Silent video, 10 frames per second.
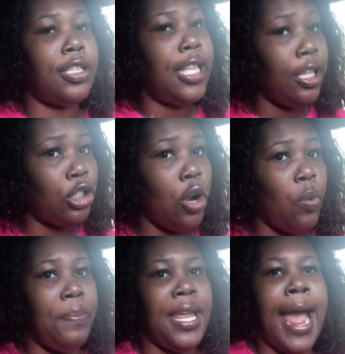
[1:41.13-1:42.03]
teacher
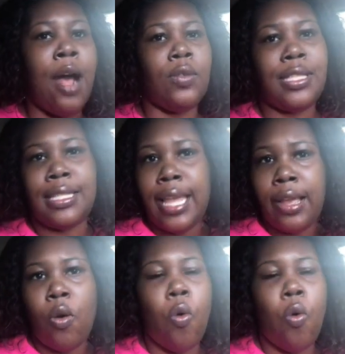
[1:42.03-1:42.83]
would be out sick